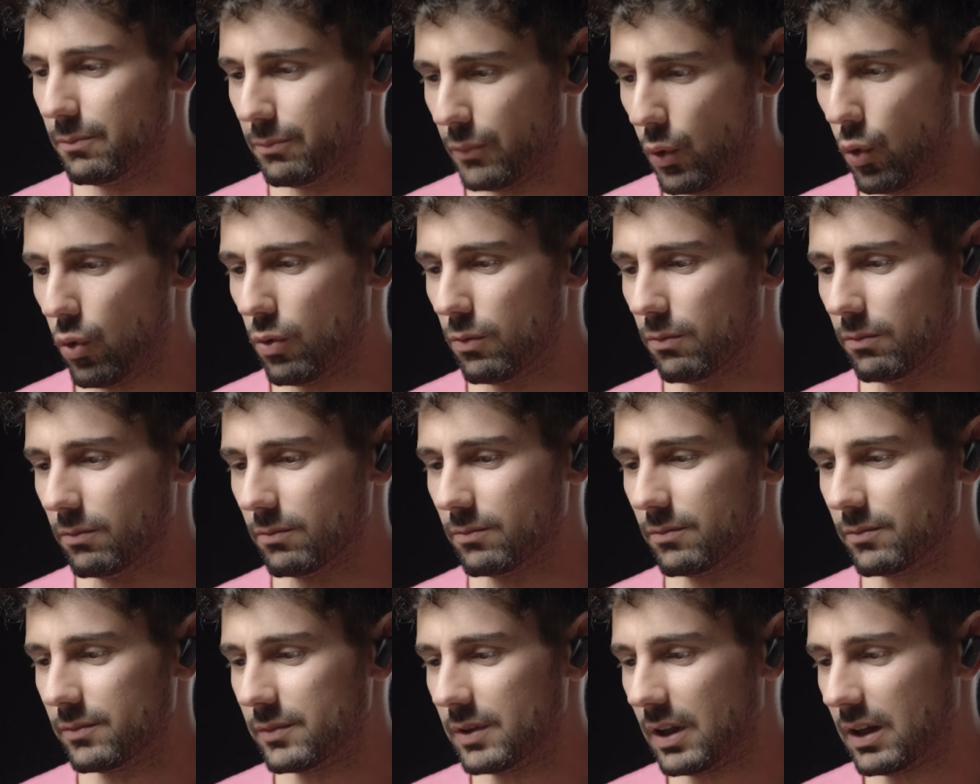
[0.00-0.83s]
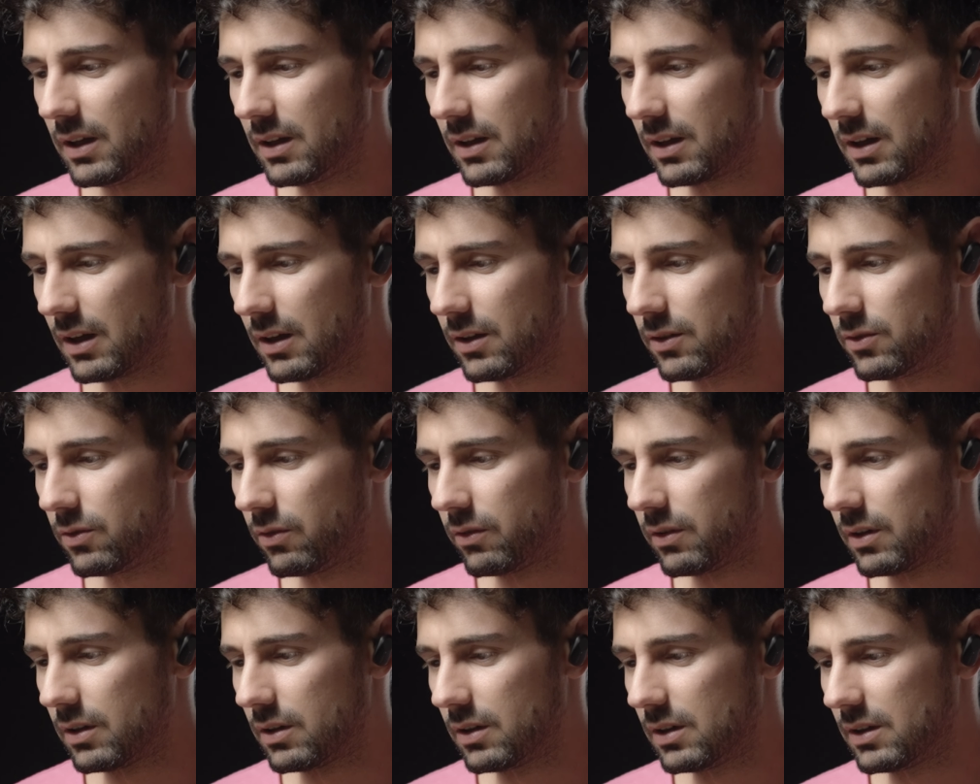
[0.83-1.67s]
Boom. Dedicated
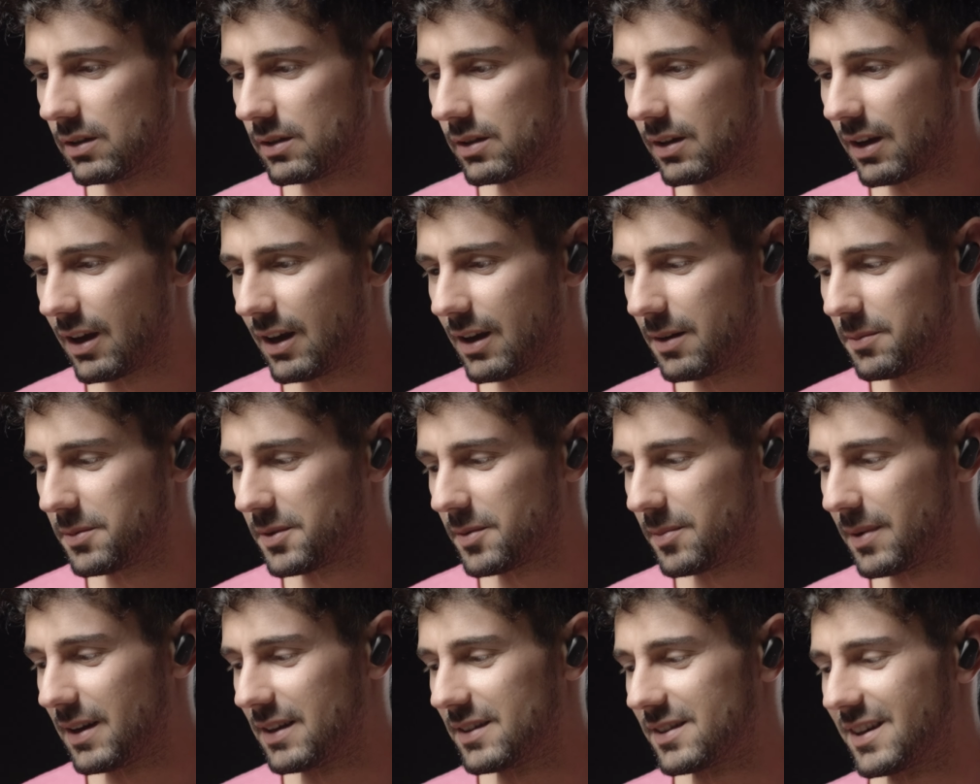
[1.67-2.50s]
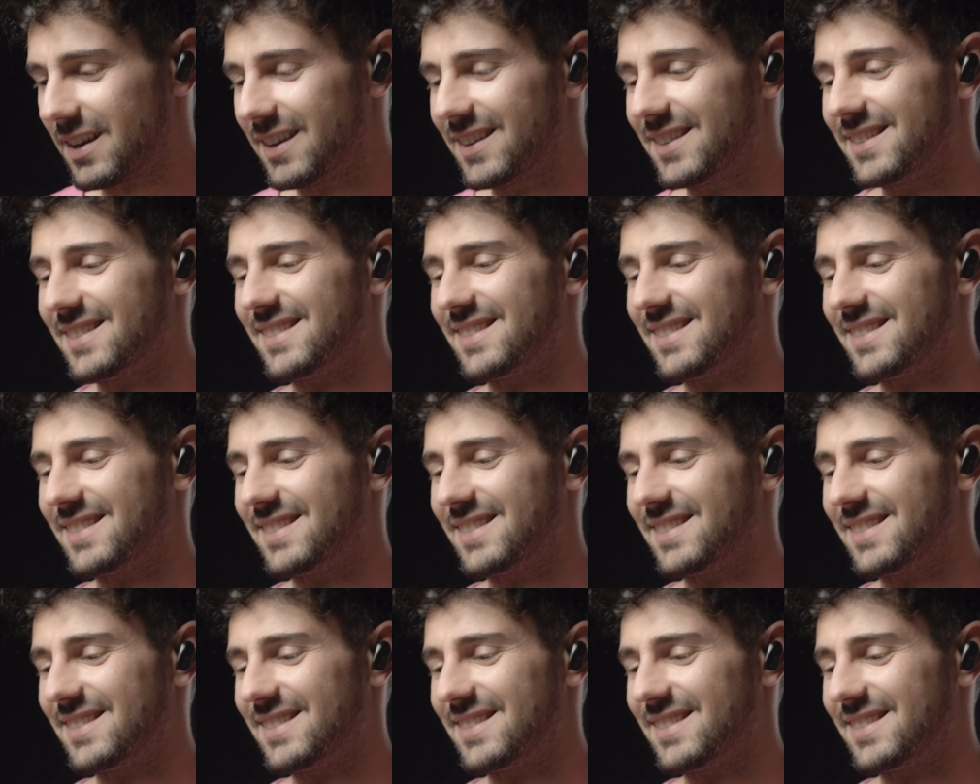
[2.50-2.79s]
to the Cape's place.